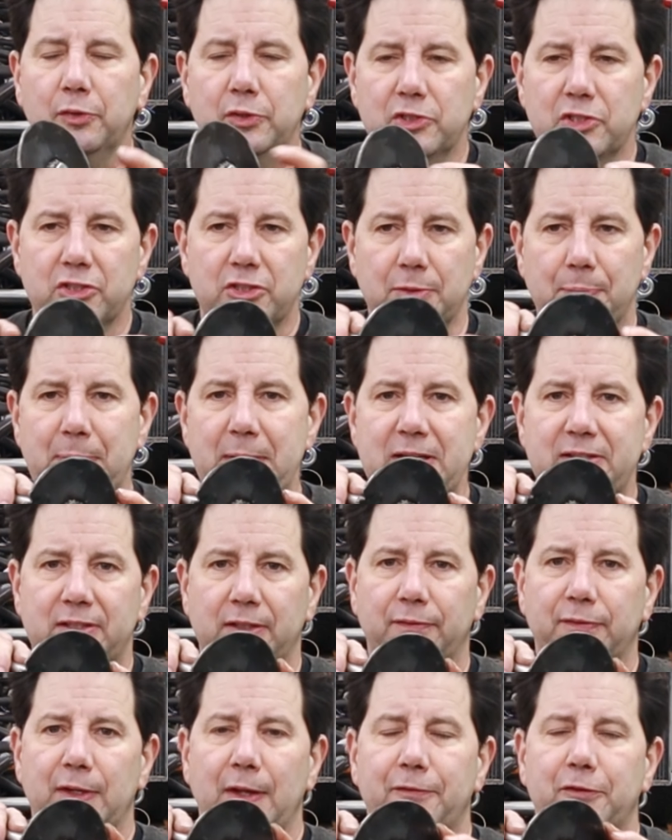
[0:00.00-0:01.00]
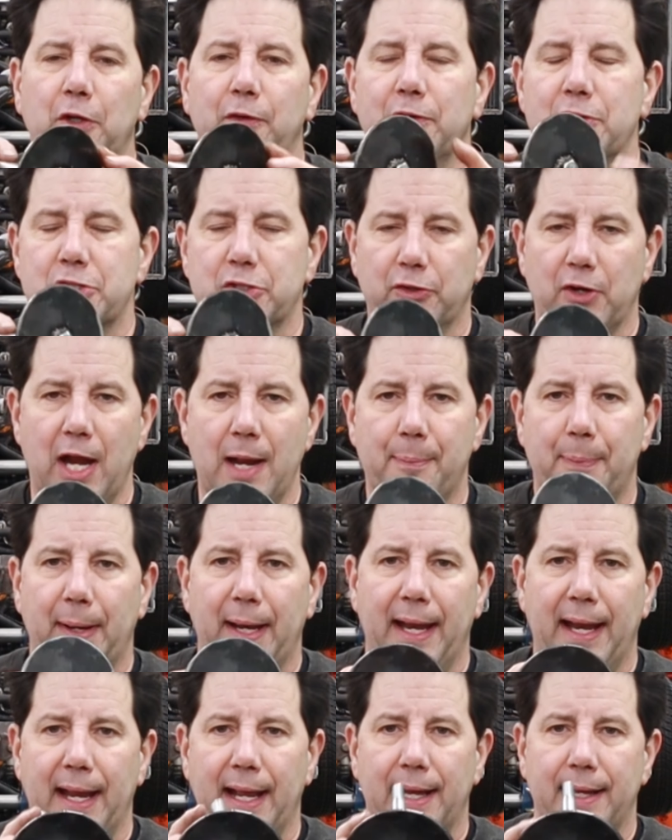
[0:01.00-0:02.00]
was just a piece of leftover scrap I
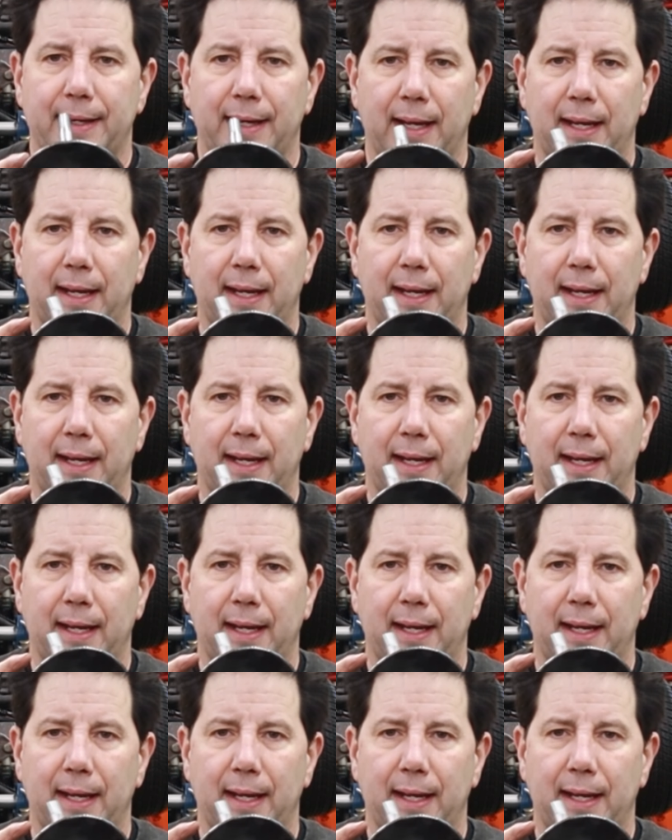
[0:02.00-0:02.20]
had,